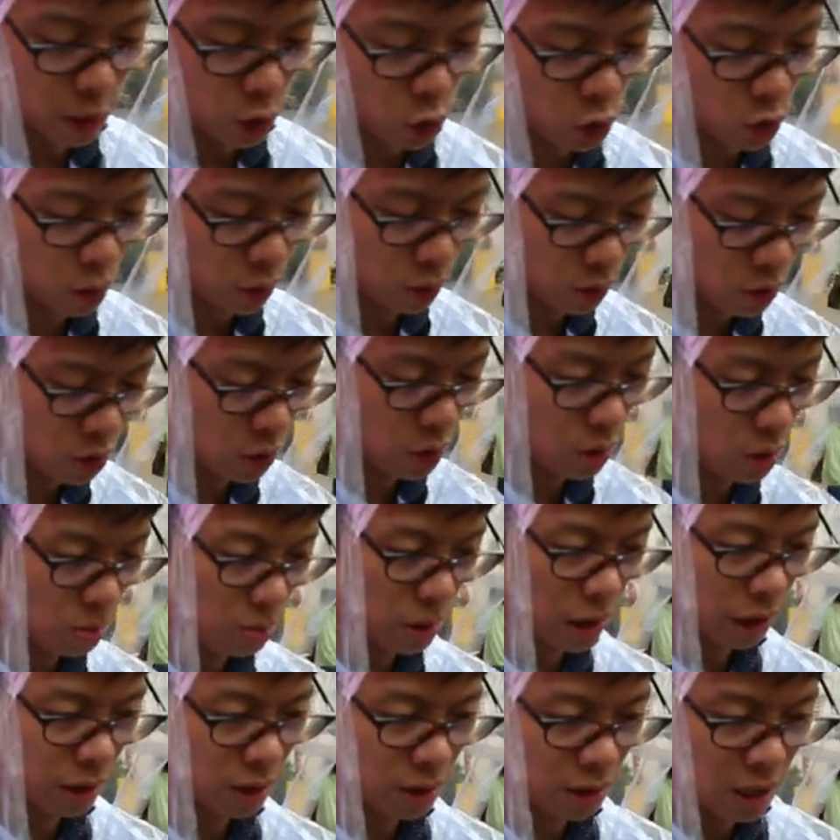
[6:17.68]
eight shots and you can
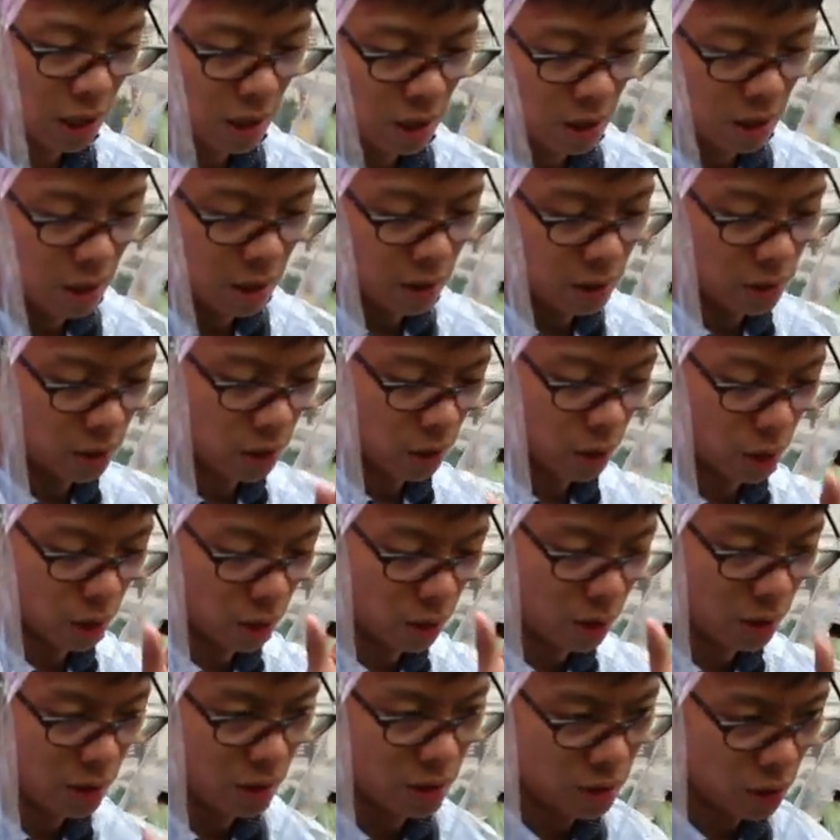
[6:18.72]
pick
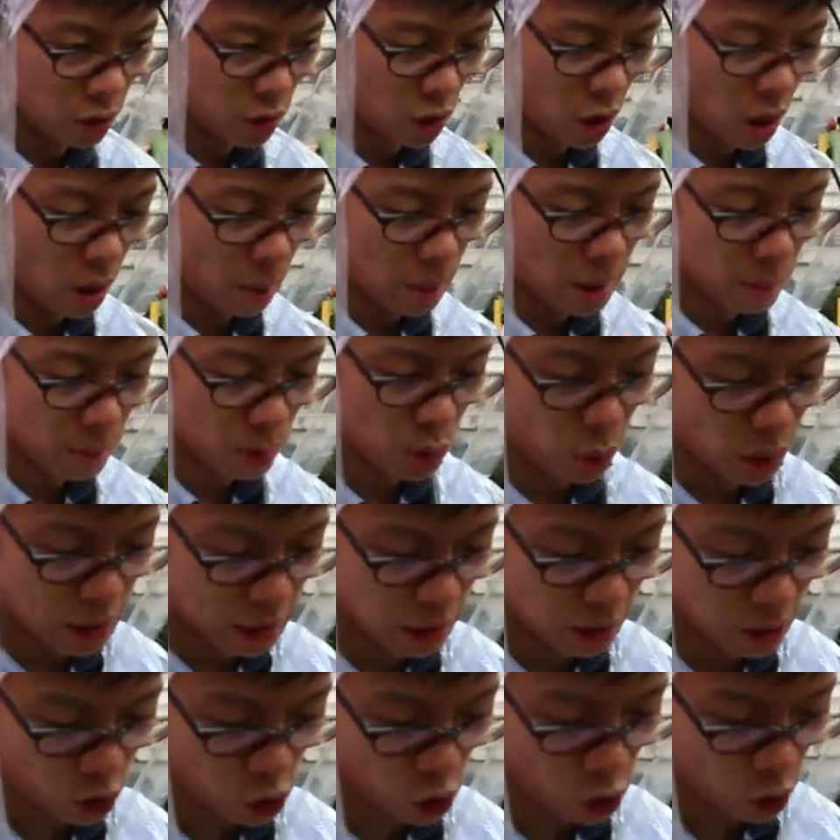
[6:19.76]
the, the time in
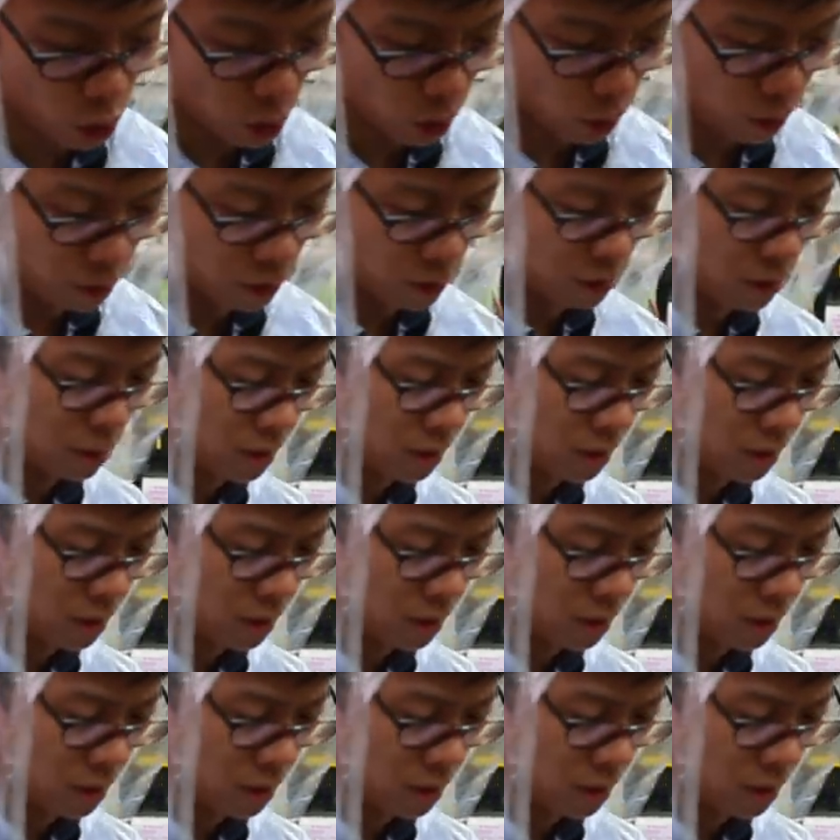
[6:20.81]
between each shot